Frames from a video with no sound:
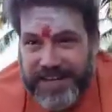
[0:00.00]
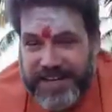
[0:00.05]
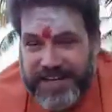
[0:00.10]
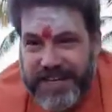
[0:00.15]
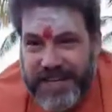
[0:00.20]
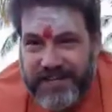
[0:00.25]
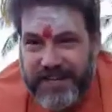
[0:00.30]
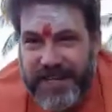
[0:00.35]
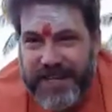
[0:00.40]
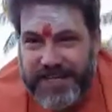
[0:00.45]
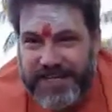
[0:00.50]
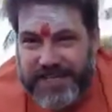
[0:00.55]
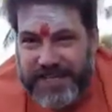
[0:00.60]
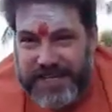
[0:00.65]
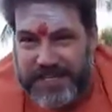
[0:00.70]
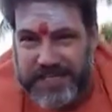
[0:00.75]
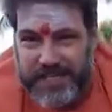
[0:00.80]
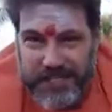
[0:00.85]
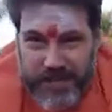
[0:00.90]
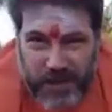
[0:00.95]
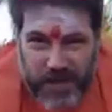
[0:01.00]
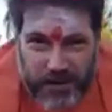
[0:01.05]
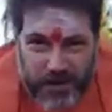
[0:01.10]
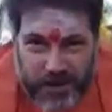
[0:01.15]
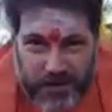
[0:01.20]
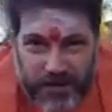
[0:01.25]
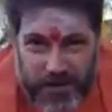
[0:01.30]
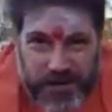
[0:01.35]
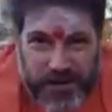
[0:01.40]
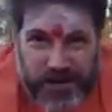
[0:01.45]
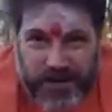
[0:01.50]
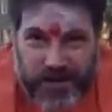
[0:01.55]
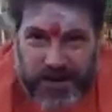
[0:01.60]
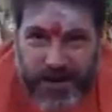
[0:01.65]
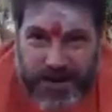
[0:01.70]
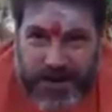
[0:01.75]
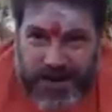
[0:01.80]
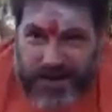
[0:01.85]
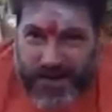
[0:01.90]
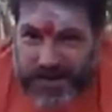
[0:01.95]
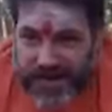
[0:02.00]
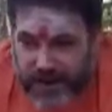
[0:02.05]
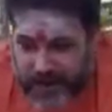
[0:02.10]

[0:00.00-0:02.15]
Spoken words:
Giving a sense of venting